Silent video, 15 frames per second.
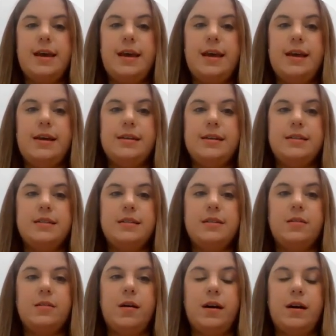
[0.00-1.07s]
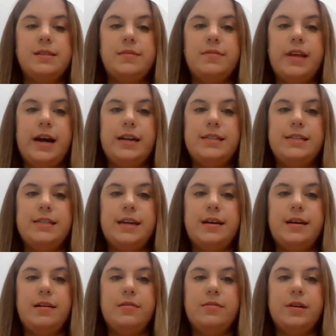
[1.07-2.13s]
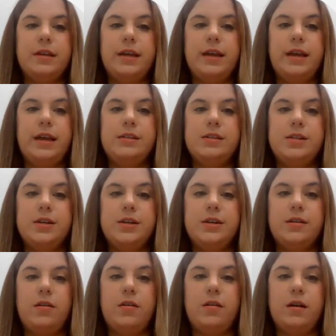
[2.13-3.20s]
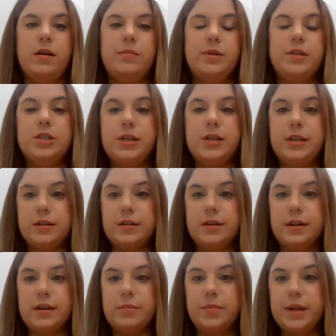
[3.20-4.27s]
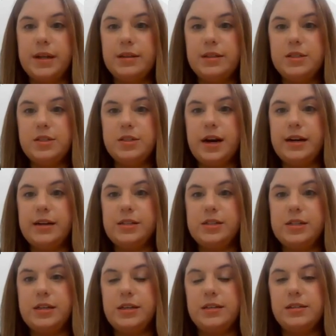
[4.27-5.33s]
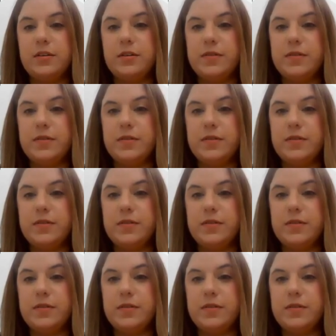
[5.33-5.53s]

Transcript: and the loss of that data really hindered our machine learning bidding strategies,